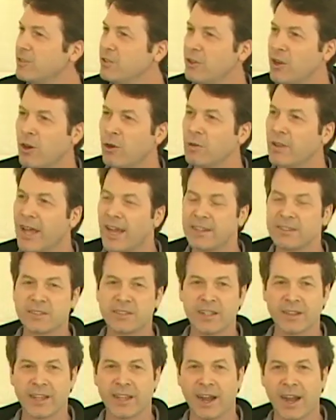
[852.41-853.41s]
No less
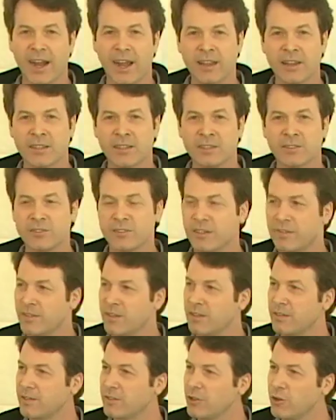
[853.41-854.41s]
than the islands of
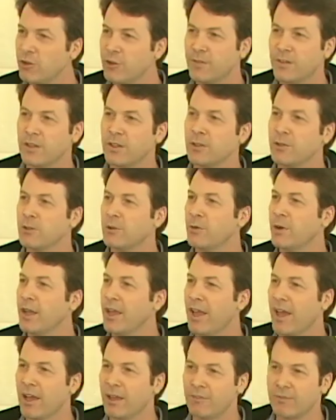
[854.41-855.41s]
Tuvalu
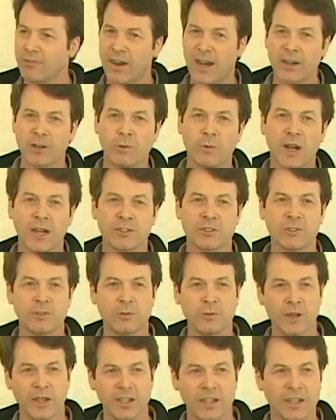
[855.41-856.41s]
and
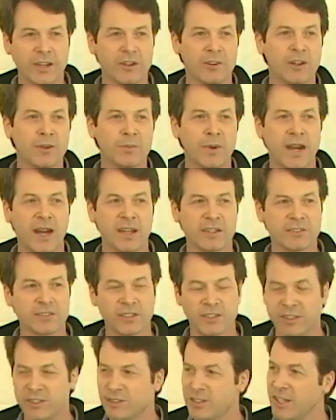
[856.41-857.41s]
Vanuatu and Kiribati
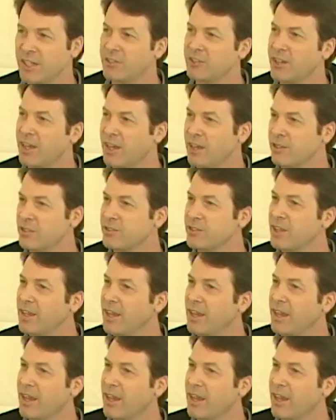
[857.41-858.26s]
and the Seychelles